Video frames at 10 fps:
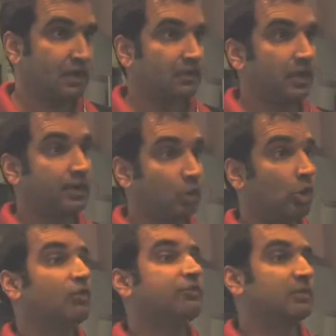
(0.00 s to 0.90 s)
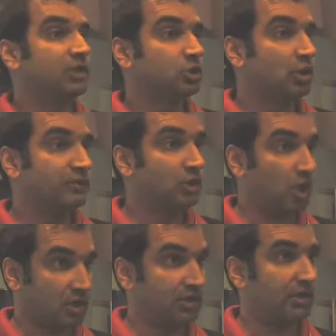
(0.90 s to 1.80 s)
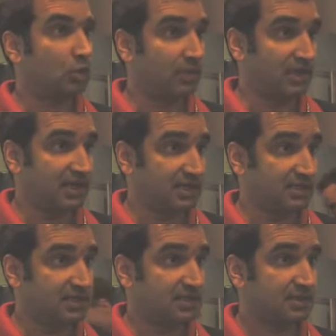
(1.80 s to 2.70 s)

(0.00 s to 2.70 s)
I don't know how familiar you are with Docker and Kubernetes.